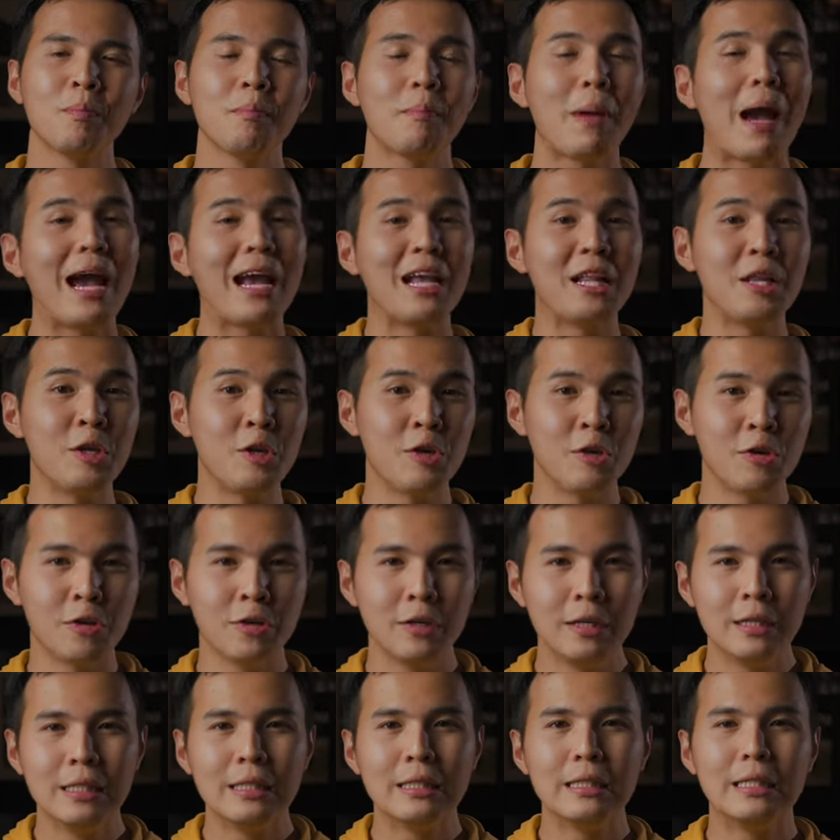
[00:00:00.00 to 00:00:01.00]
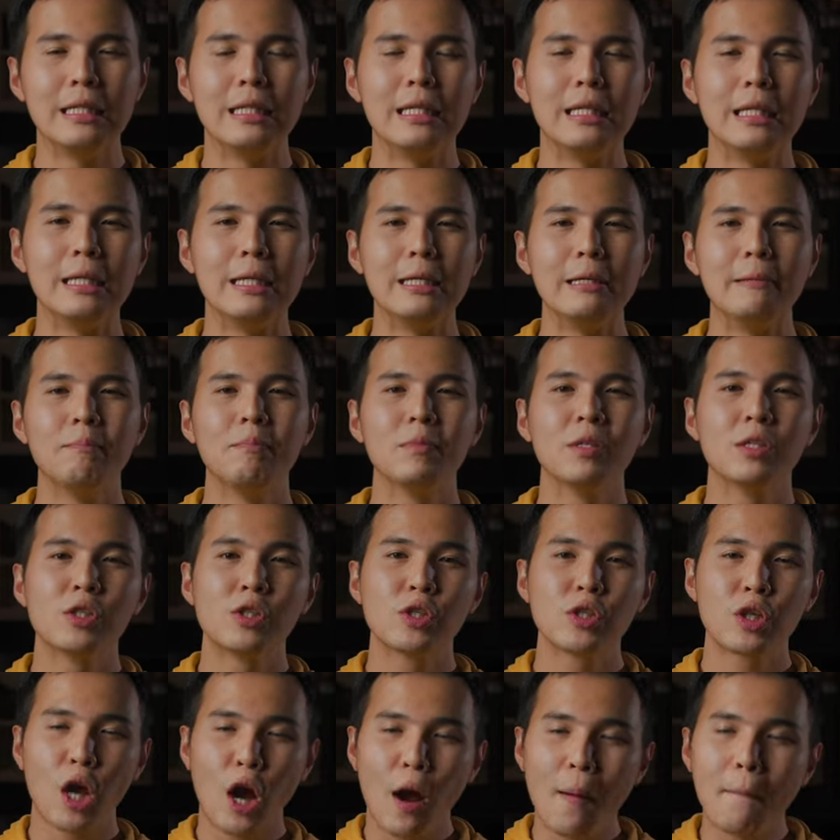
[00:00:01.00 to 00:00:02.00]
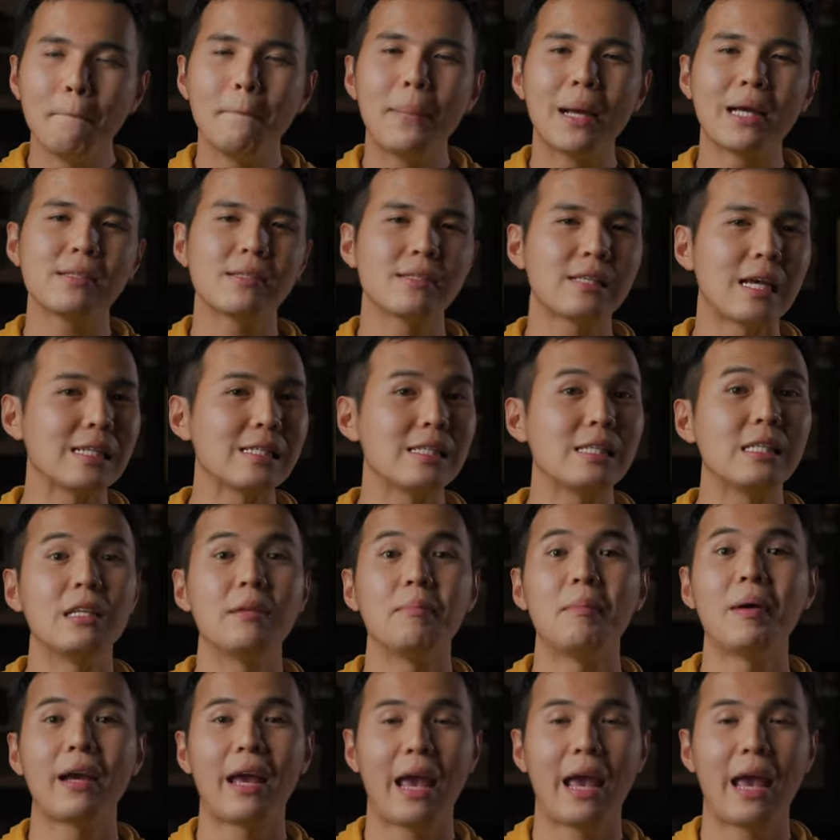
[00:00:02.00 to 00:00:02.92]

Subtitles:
pioneered the compact size cinema